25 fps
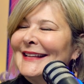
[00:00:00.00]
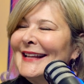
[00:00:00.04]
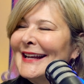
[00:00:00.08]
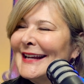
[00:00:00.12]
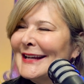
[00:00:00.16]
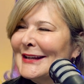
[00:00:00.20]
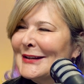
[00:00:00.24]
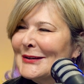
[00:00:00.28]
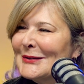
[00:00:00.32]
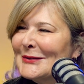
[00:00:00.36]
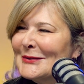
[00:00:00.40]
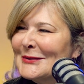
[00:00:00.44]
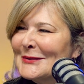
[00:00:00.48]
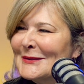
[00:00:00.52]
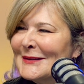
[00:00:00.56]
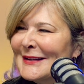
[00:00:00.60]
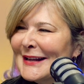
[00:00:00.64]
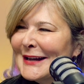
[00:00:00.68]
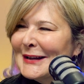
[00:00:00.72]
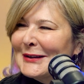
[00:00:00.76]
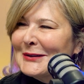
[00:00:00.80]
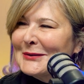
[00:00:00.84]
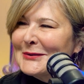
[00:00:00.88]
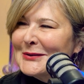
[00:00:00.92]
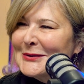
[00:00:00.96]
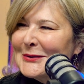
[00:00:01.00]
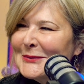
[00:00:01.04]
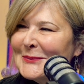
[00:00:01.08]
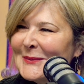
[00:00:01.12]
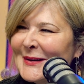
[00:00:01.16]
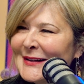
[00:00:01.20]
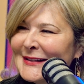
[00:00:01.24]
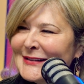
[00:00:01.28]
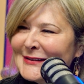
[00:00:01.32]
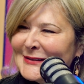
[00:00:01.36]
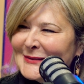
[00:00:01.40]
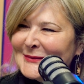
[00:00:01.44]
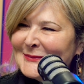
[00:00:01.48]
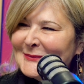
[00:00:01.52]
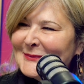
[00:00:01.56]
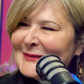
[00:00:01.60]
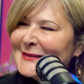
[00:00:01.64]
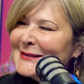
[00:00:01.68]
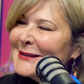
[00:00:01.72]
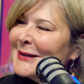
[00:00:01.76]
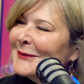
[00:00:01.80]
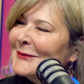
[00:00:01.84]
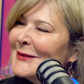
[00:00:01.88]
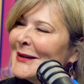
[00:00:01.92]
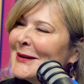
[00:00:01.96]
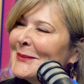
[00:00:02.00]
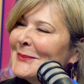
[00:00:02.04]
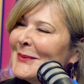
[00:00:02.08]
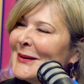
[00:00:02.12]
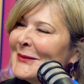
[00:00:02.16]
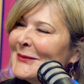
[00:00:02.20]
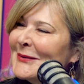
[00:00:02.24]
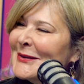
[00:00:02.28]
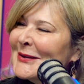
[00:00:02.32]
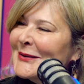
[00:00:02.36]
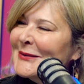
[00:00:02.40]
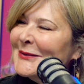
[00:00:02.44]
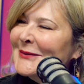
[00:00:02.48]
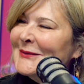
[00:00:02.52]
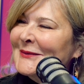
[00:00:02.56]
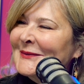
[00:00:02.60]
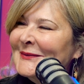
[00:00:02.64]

Thank you. Thank you so much. Lovely to be with you.